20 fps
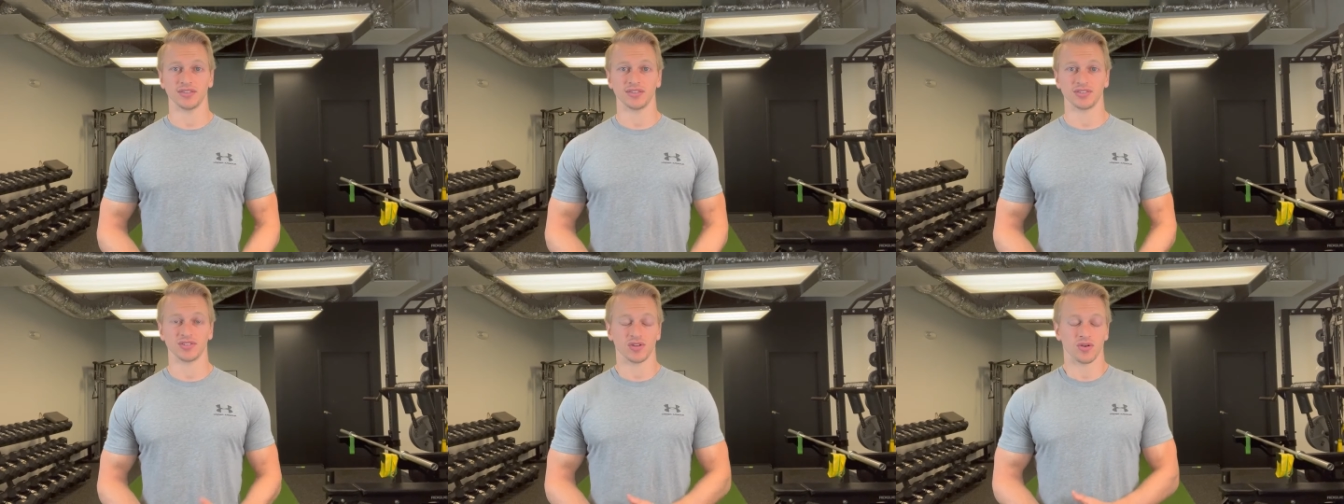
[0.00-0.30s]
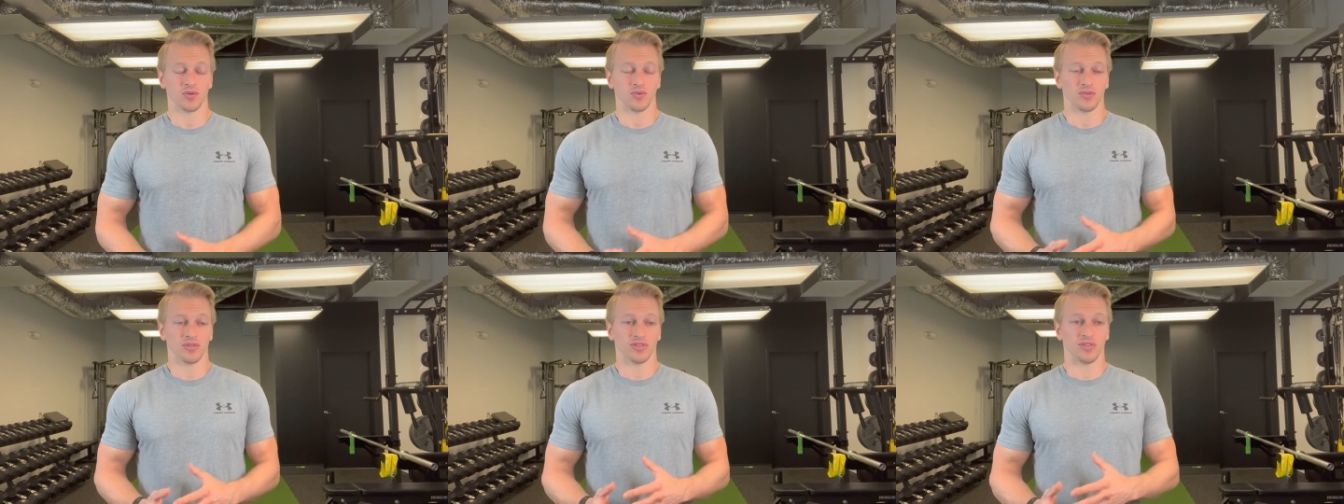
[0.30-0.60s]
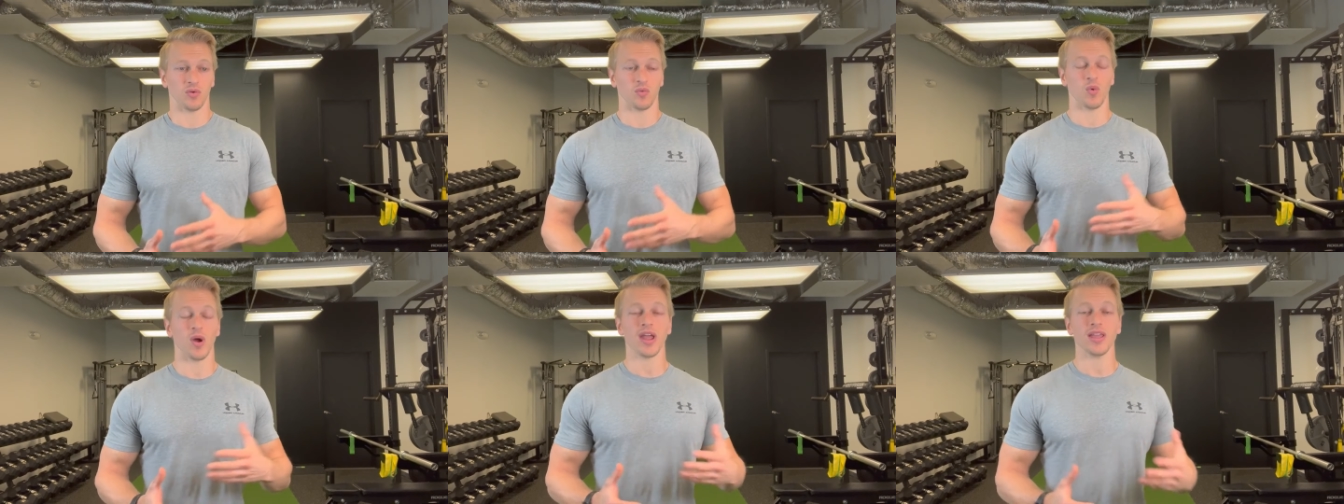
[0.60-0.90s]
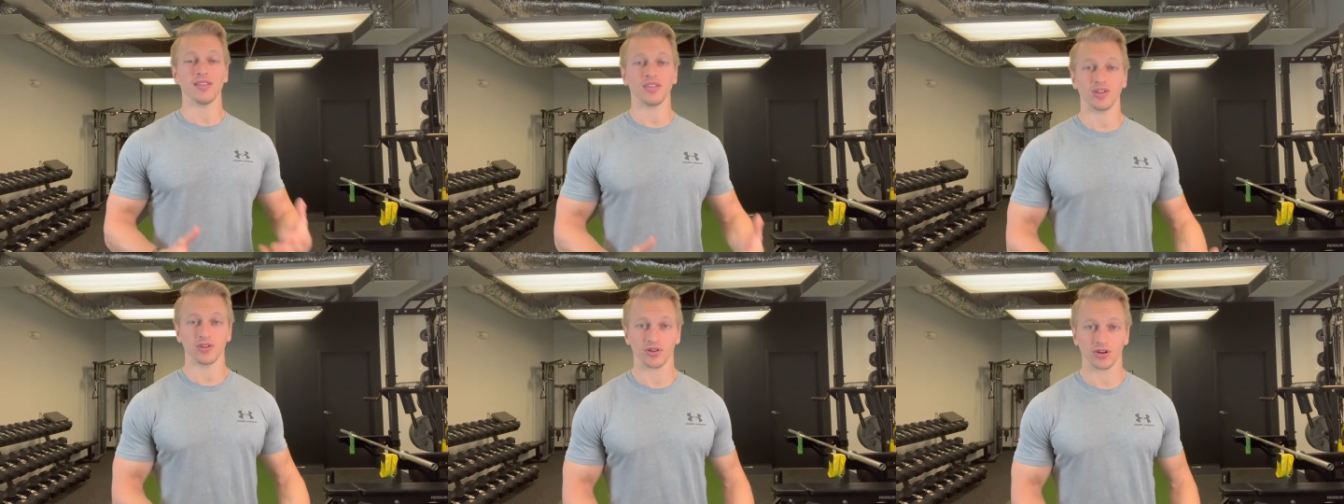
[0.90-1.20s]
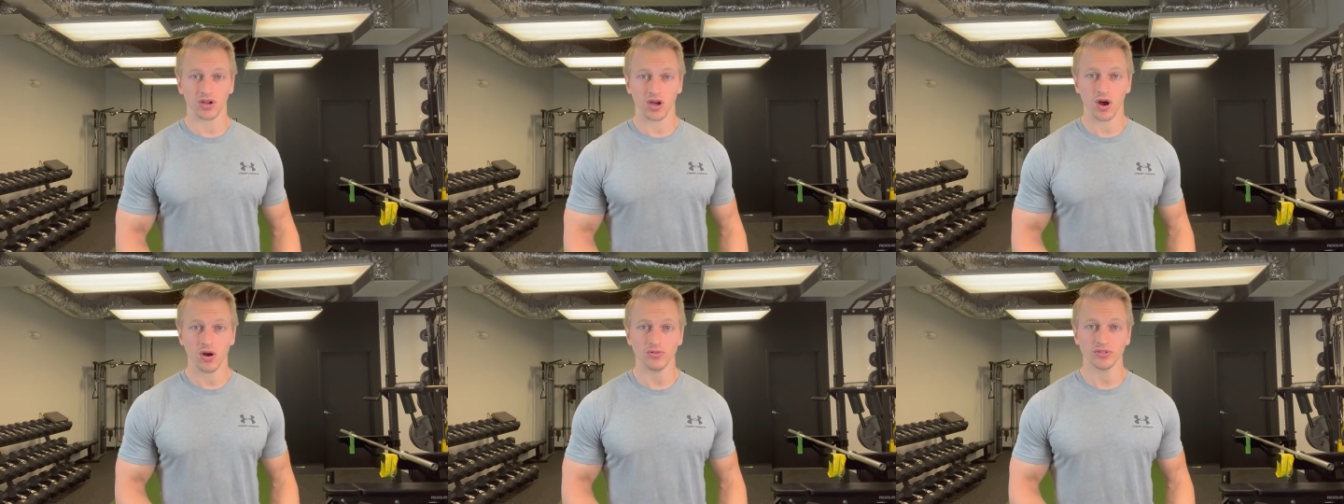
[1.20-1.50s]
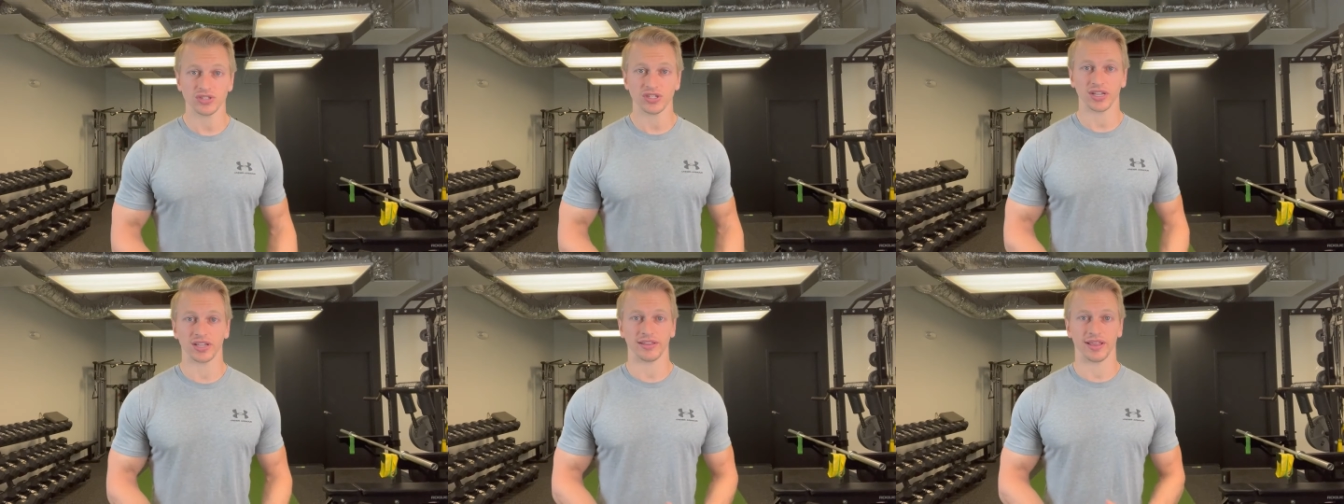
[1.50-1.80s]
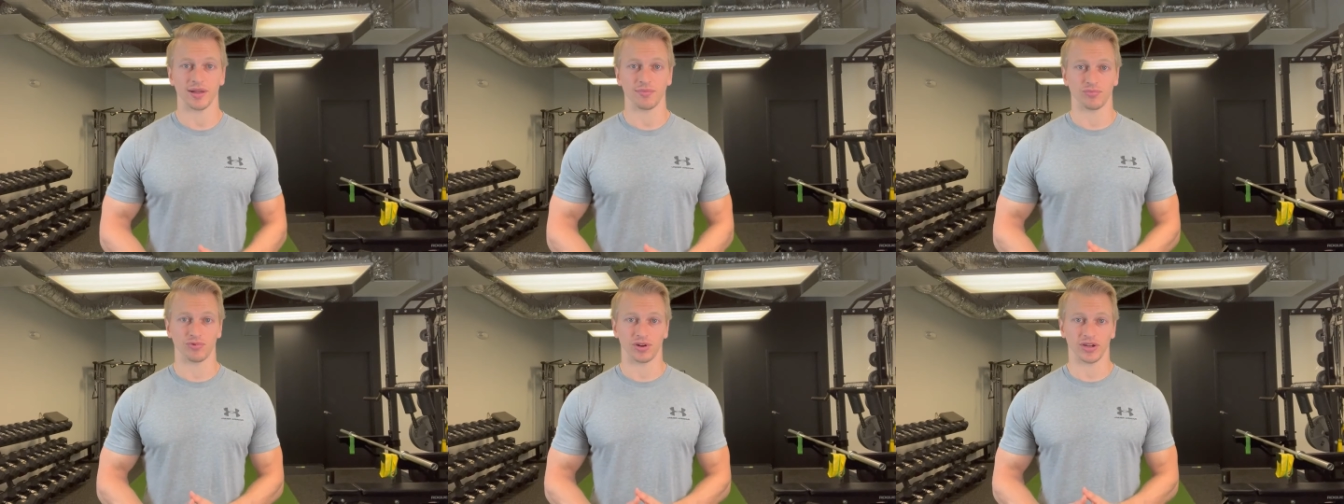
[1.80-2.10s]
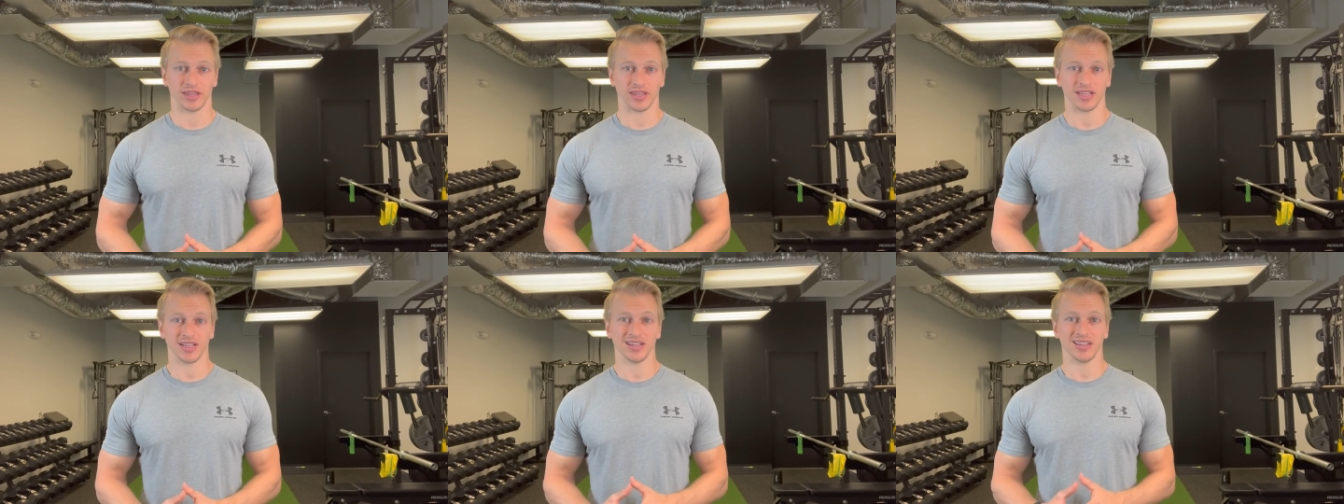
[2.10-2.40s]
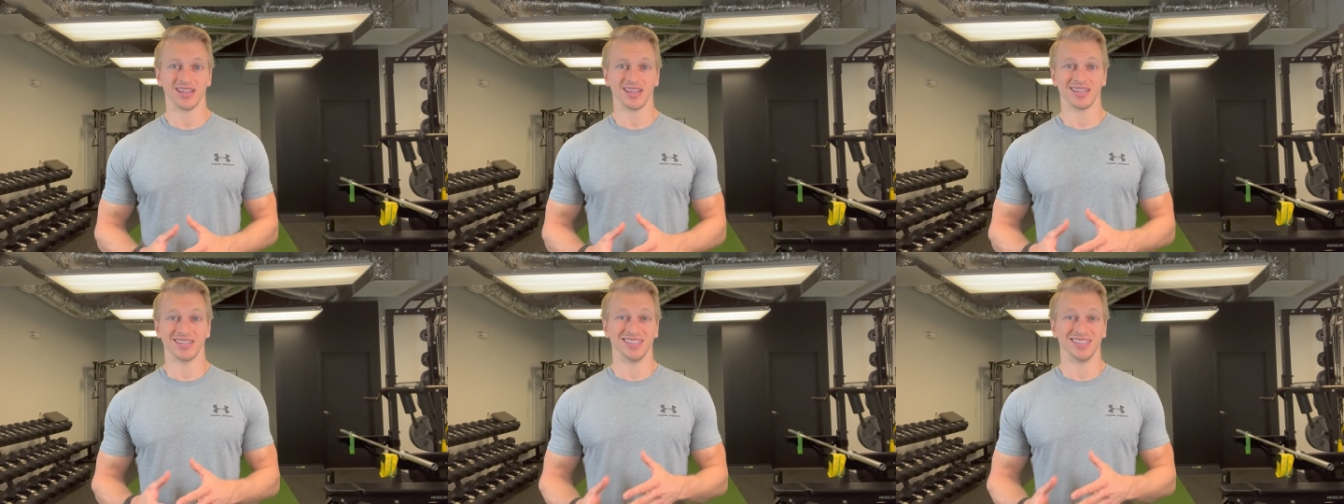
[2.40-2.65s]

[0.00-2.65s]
So, the way that you're coaching that breathing,